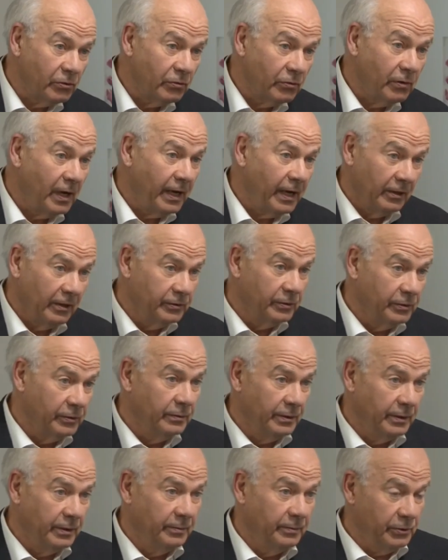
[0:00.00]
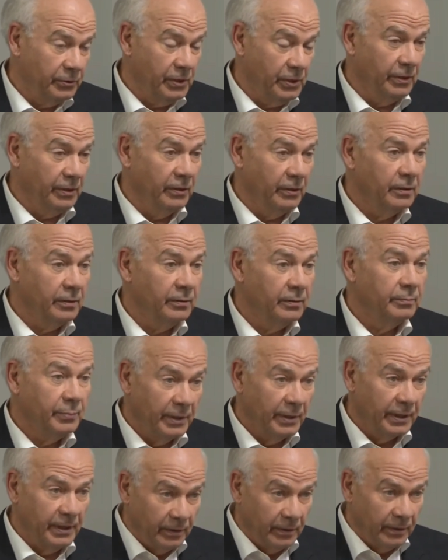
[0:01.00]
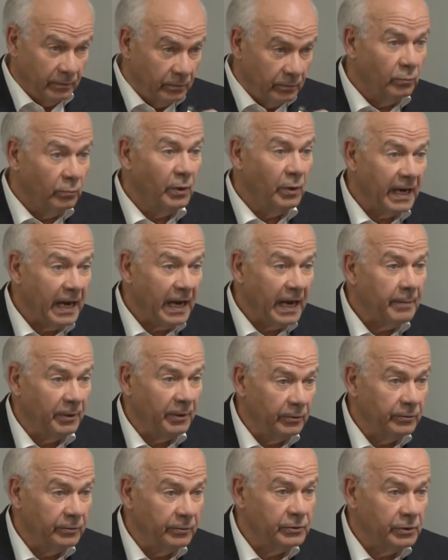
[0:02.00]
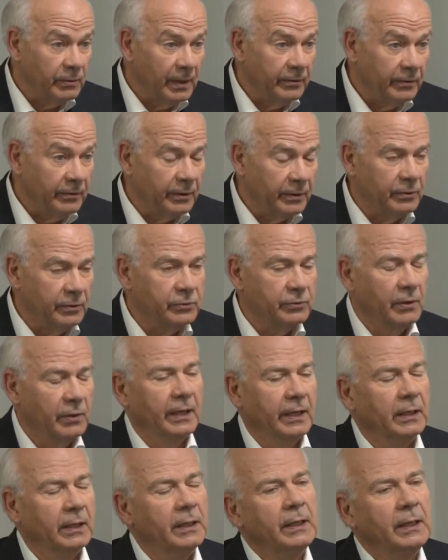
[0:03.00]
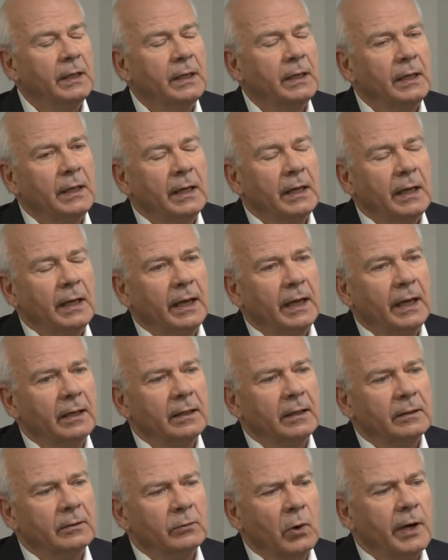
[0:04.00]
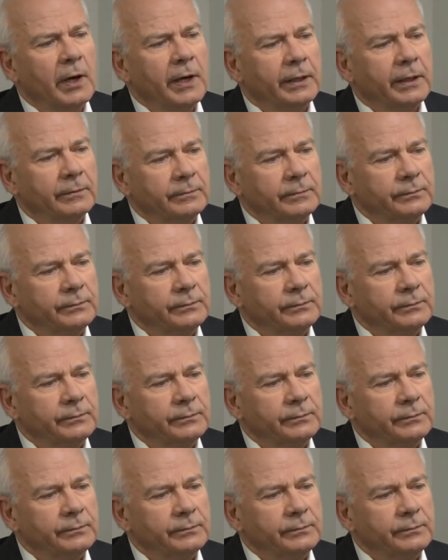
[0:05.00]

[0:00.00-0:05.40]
trial in particular, but in what happened surrounding the trial. Why?